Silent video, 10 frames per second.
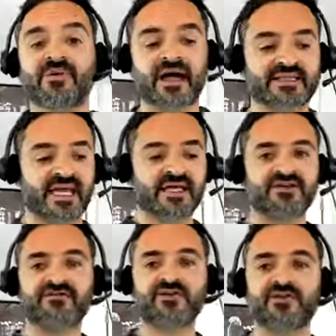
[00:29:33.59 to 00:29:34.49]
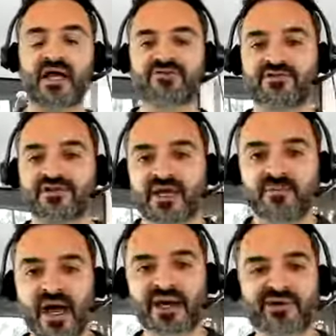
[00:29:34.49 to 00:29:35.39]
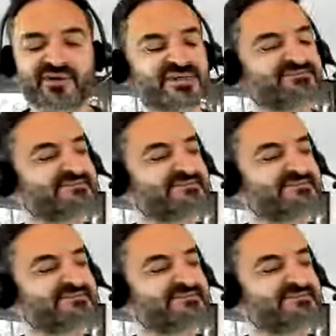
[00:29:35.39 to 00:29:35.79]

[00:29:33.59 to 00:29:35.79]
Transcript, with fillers: at the end of your life looking back going,